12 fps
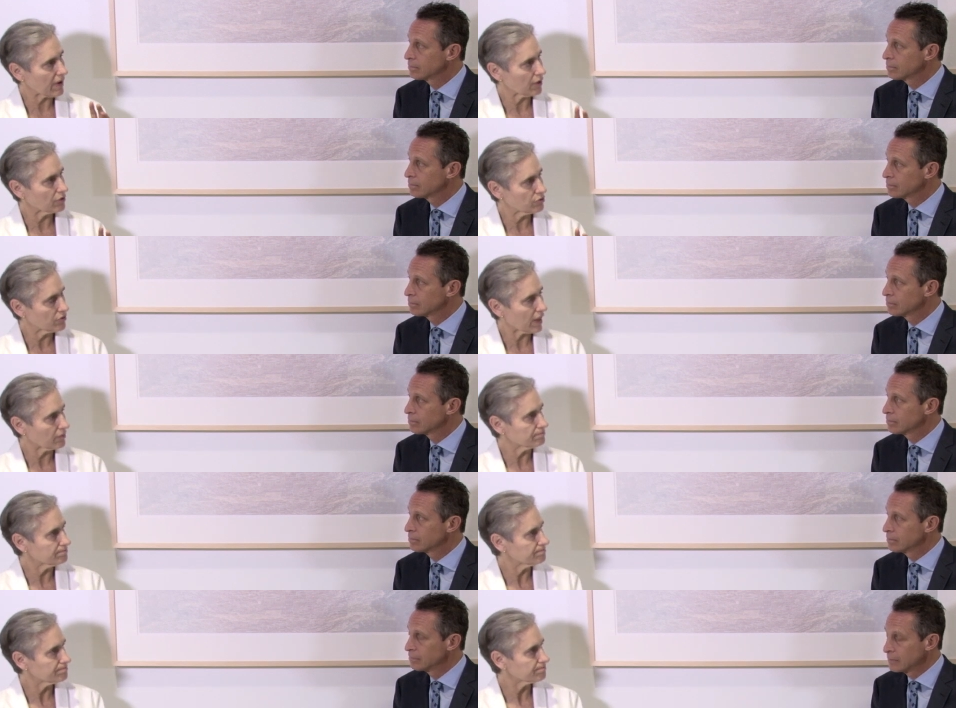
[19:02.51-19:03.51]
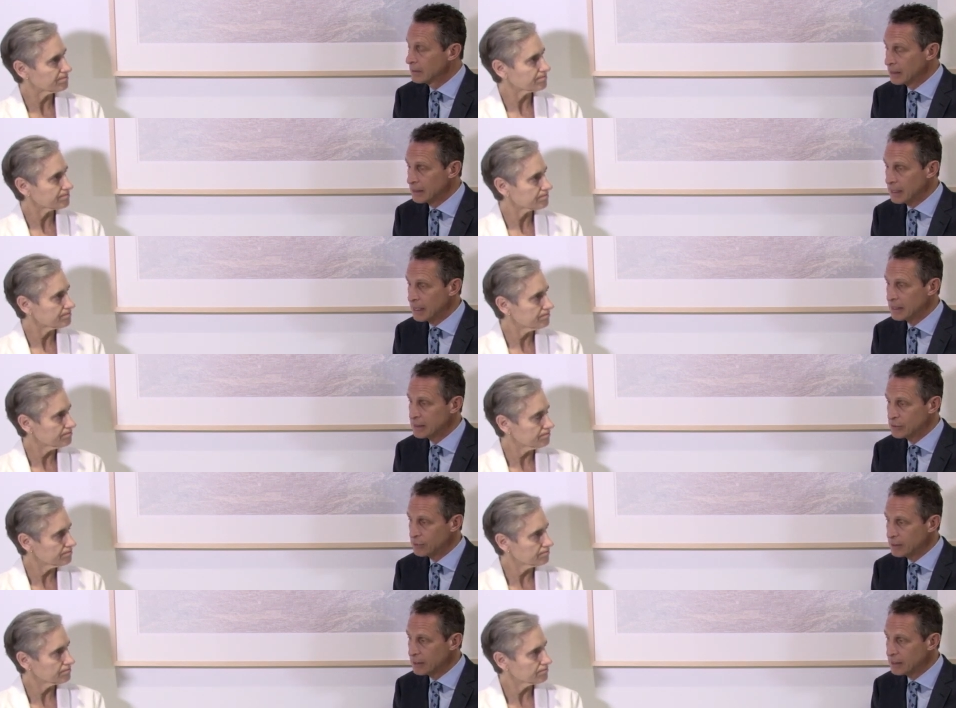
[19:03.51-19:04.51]
Speaker 1: how to do that.
Speaker 2: Yeah,
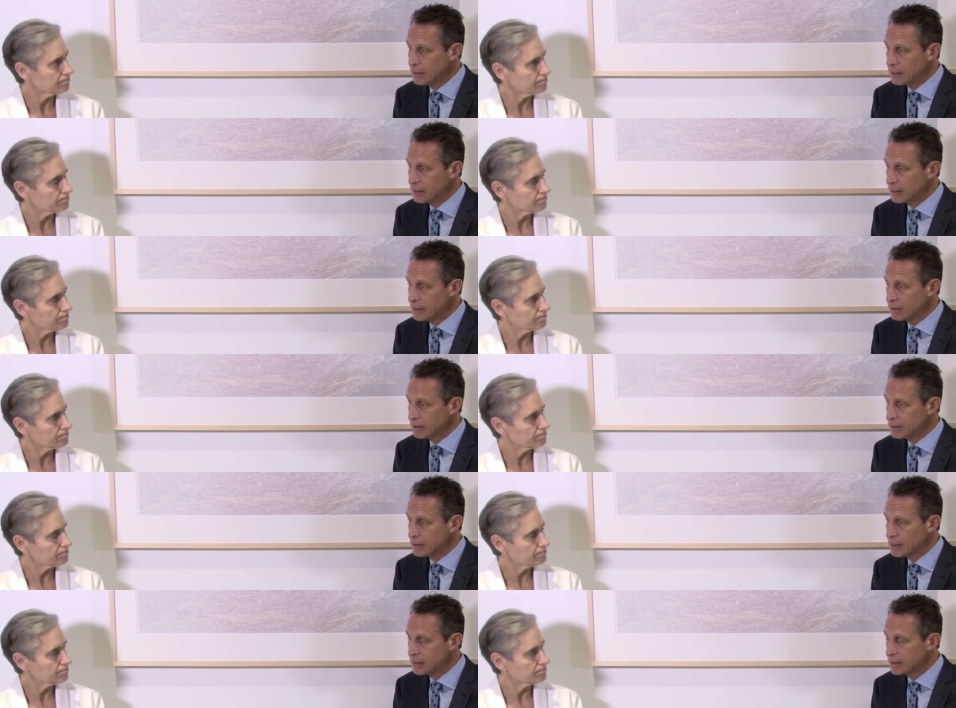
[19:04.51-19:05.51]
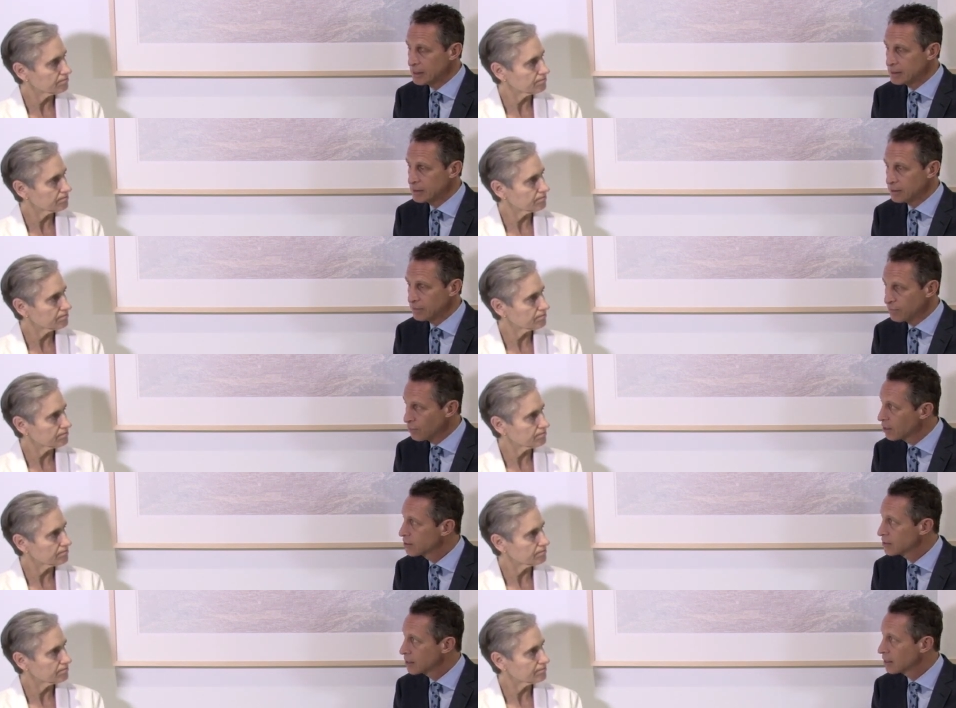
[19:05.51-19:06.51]
it's really, uh, you know, it's, it's, it's
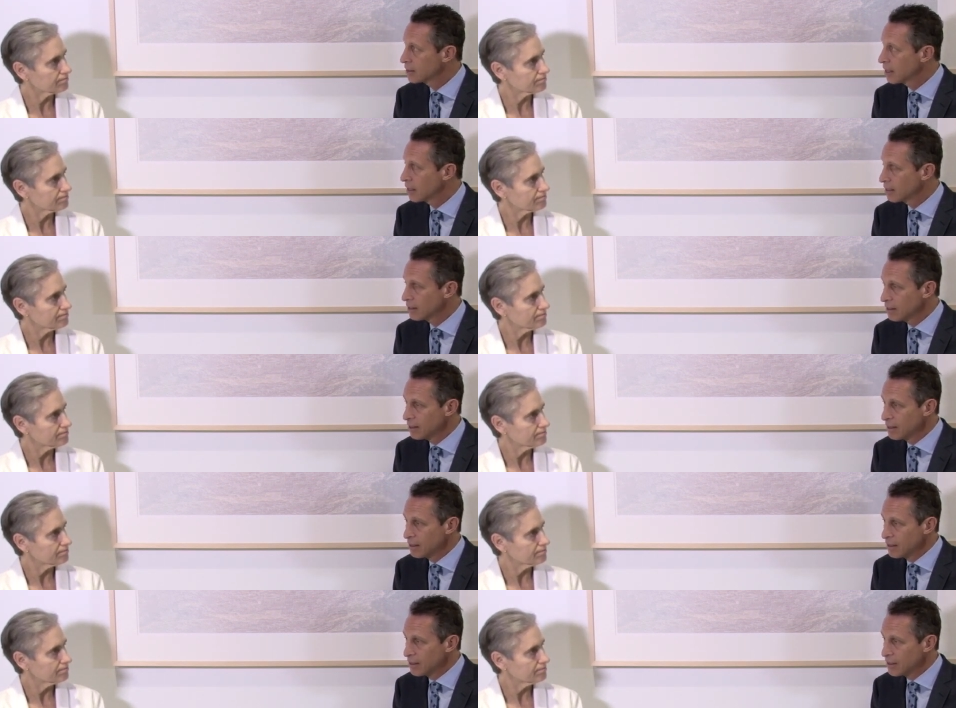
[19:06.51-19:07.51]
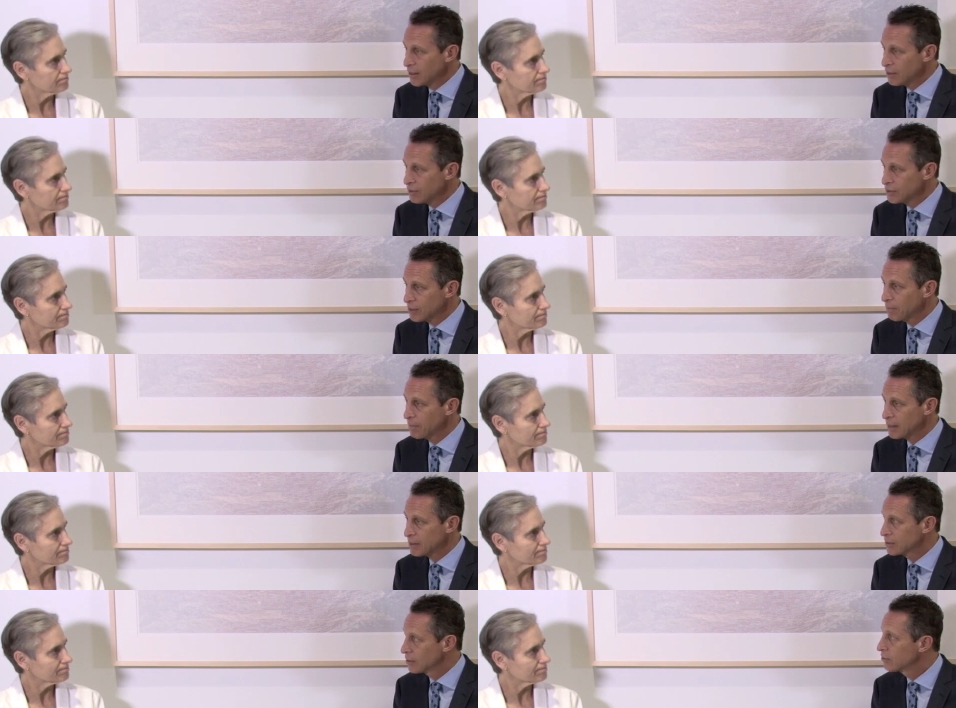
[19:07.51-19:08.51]
unfortunate that, you know,
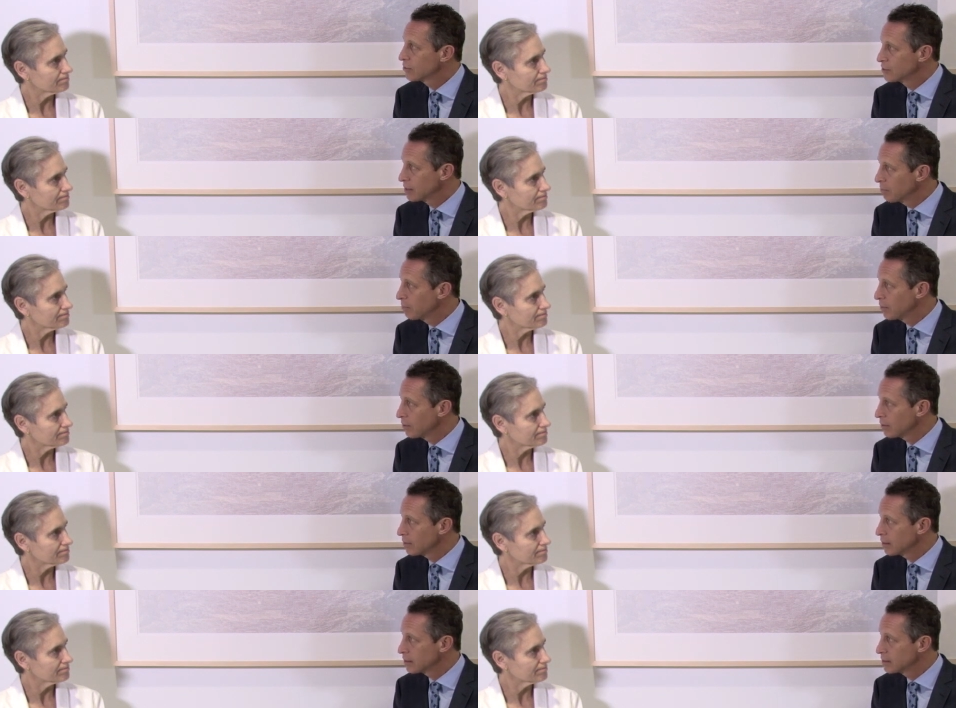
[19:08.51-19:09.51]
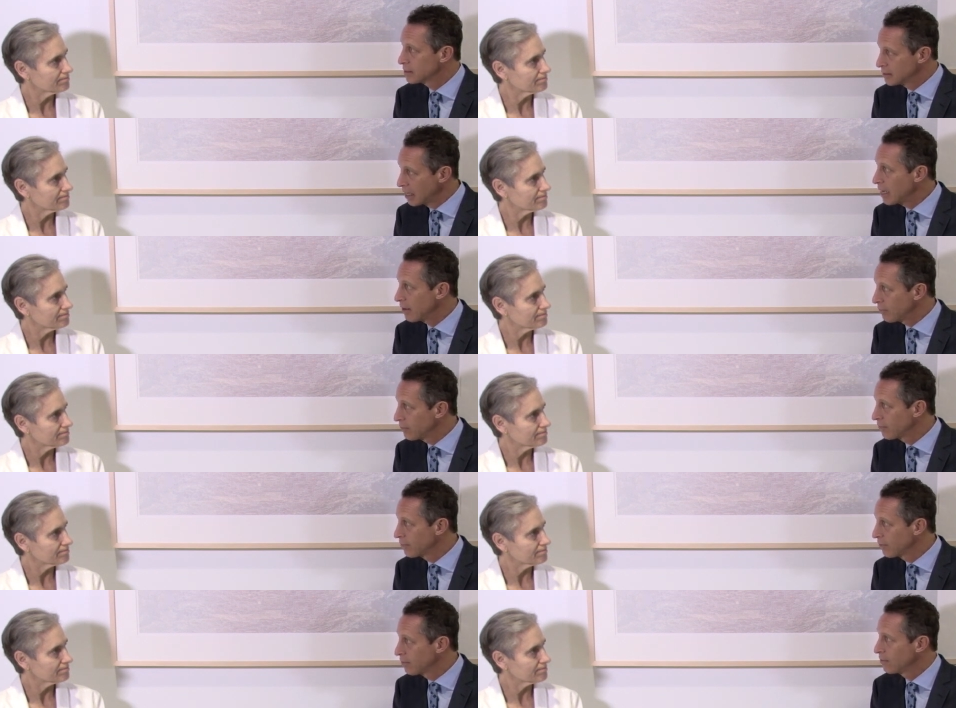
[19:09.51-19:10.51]
something so simple and
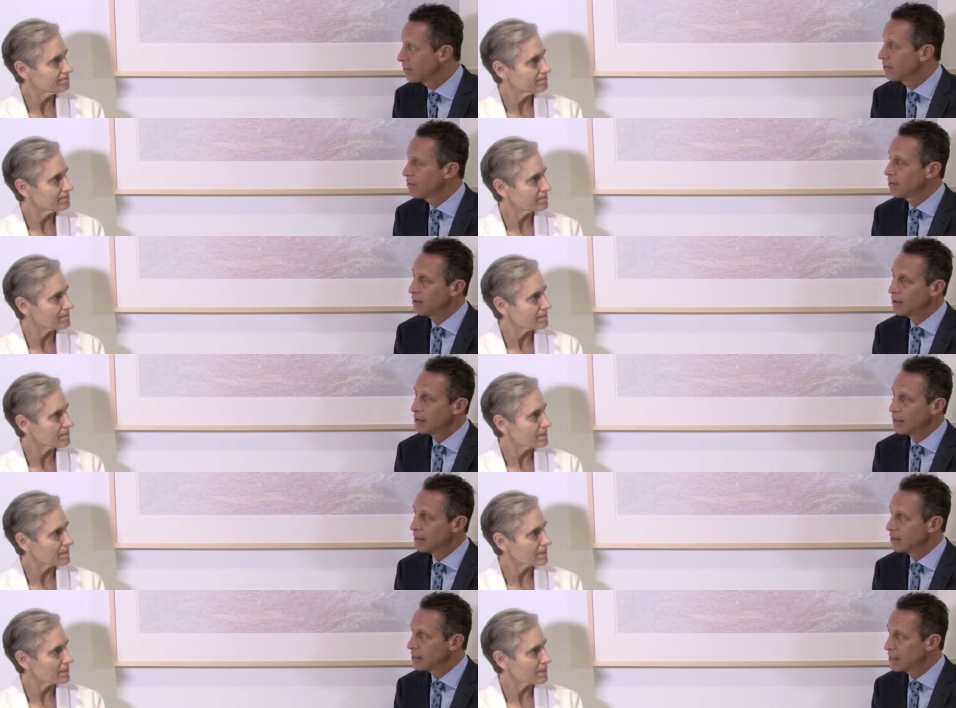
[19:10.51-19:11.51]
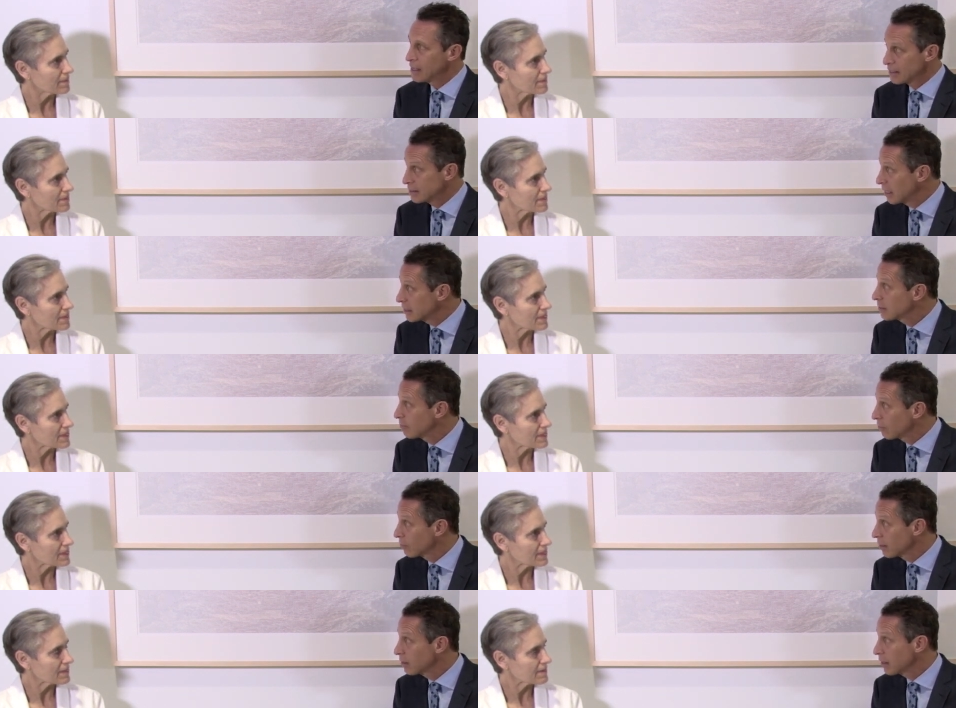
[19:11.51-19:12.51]
safe uh, and, and
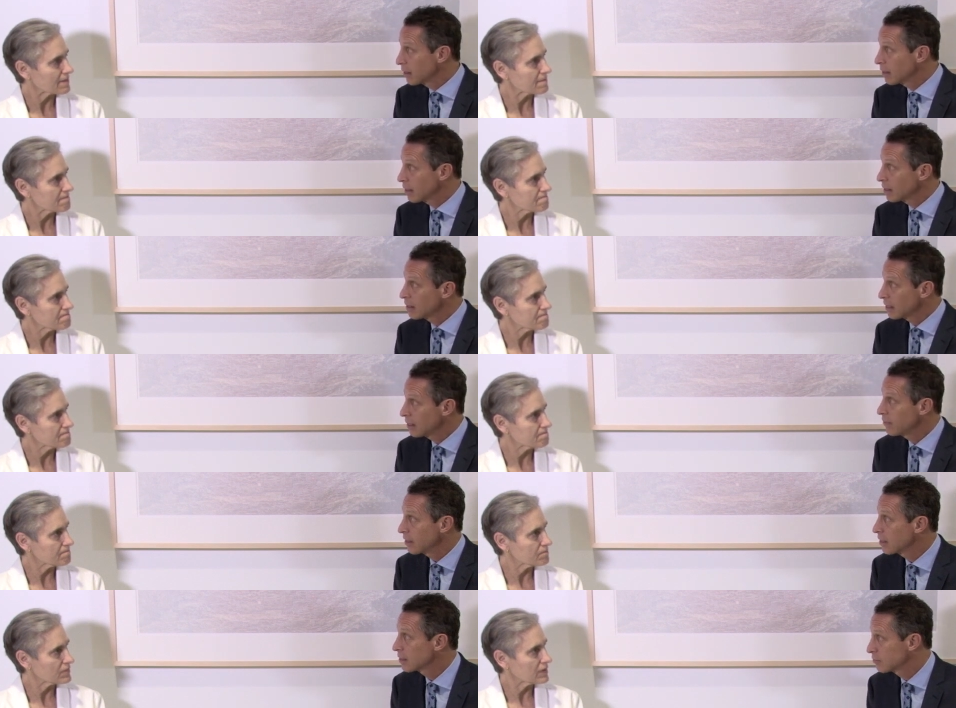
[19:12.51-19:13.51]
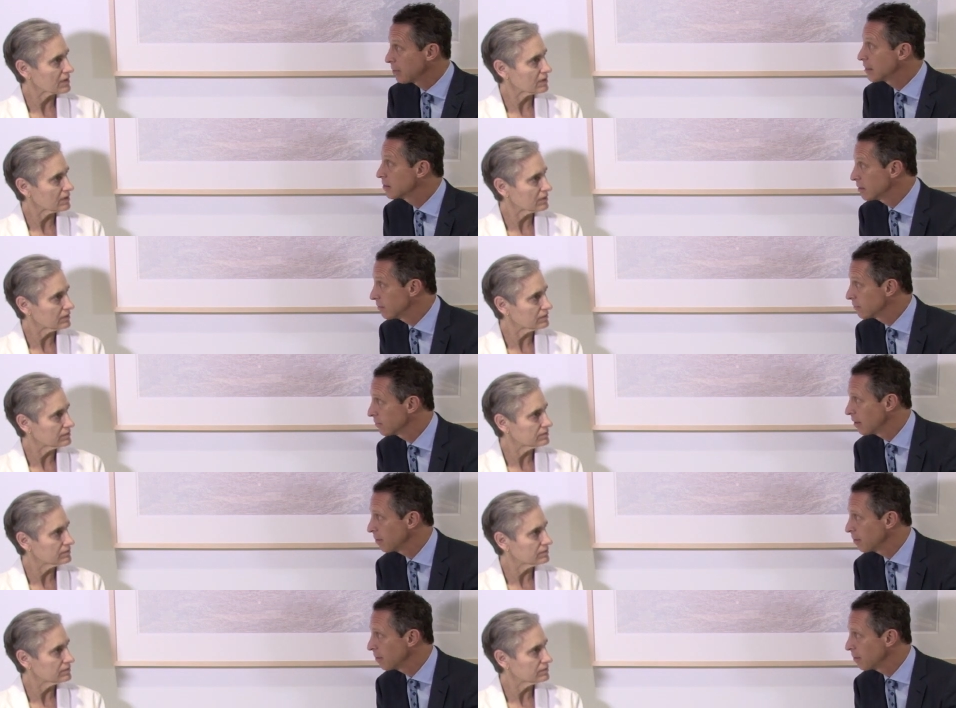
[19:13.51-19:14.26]
accessible, really, and in, even inexpensive.